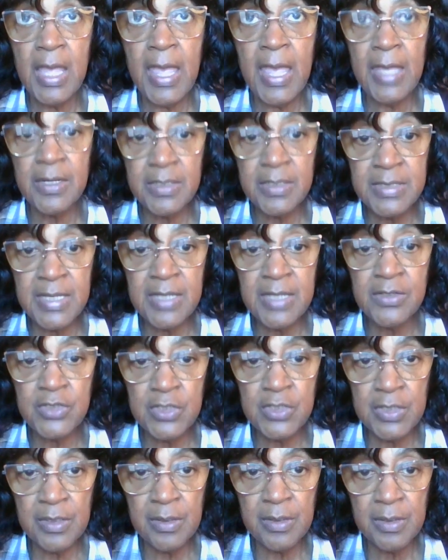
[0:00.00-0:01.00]
at
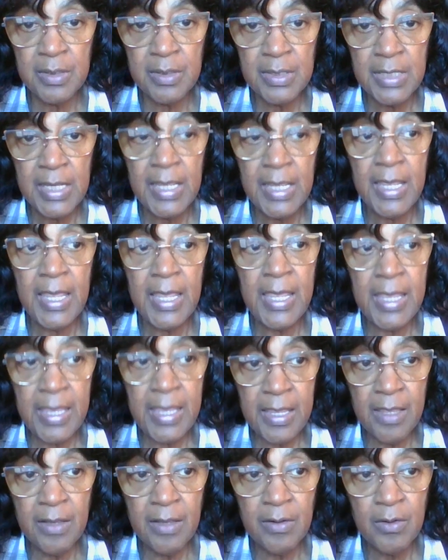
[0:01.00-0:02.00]
attention
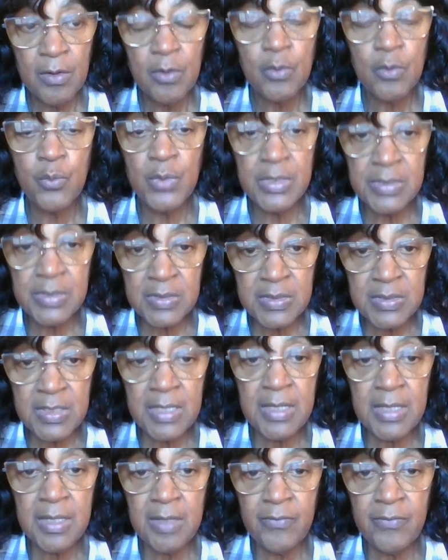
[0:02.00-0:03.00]
and
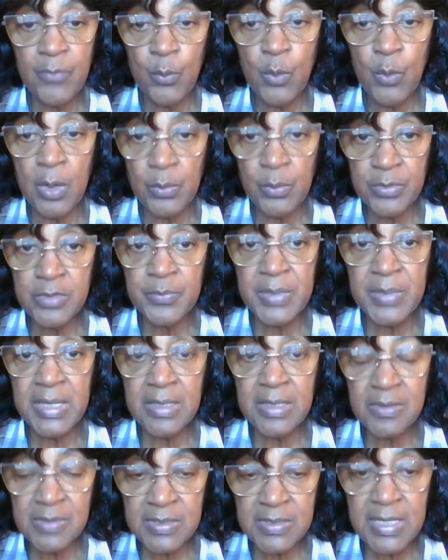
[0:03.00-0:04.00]
receive what was
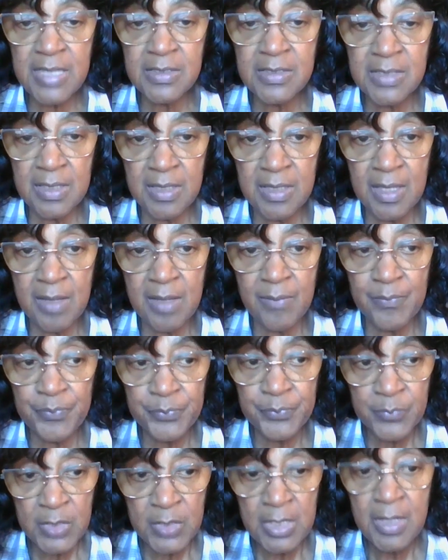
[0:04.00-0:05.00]
being said to them.
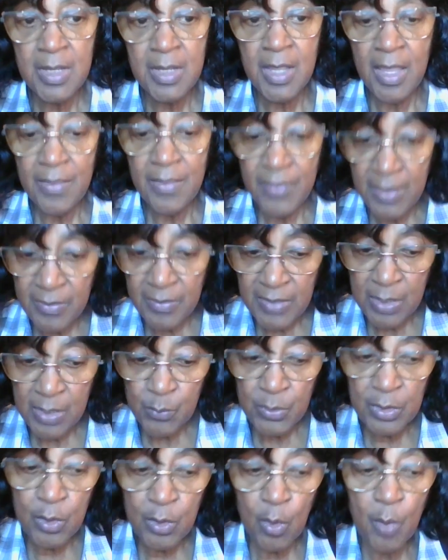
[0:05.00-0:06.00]
And then they
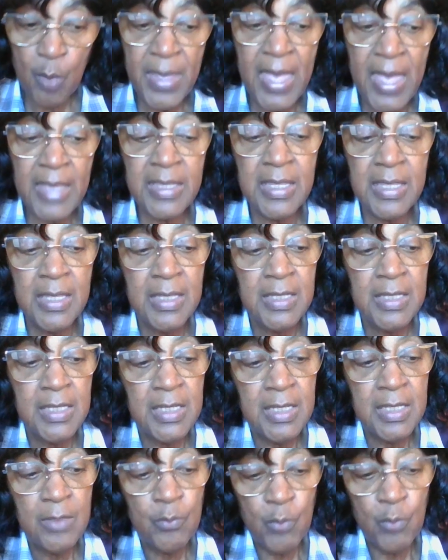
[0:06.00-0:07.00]
would go back
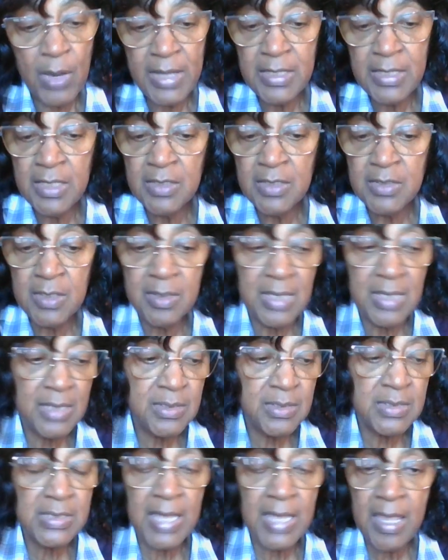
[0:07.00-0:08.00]
right into
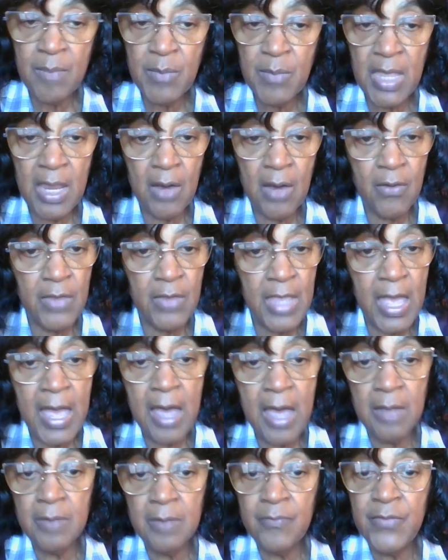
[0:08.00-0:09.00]
that same area
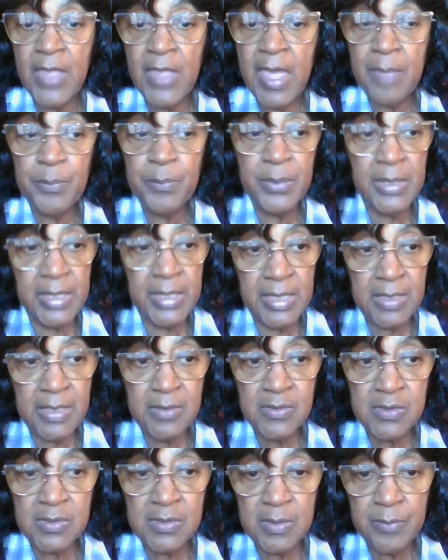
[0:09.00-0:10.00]
out of that
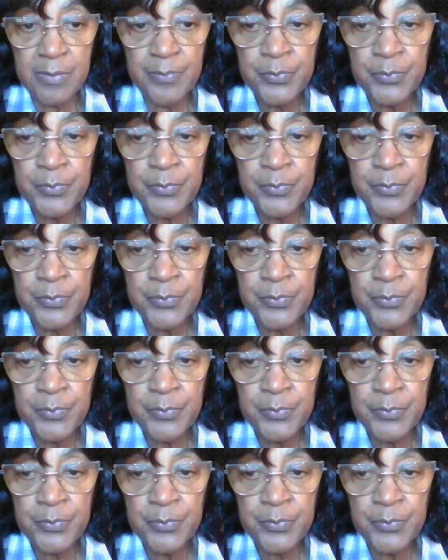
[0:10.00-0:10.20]
place